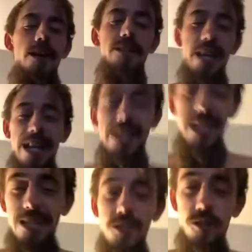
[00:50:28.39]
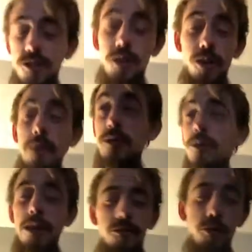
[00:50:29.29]
I was 18 years old. I'm
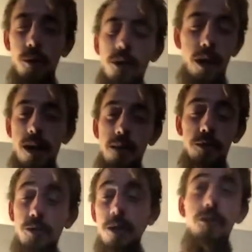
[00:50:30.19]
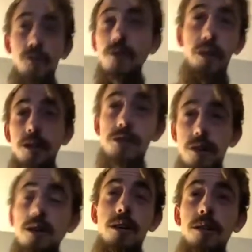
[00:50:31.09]
24 now. I'm 24 years
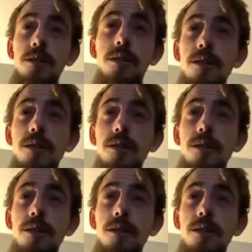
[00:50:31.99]
young.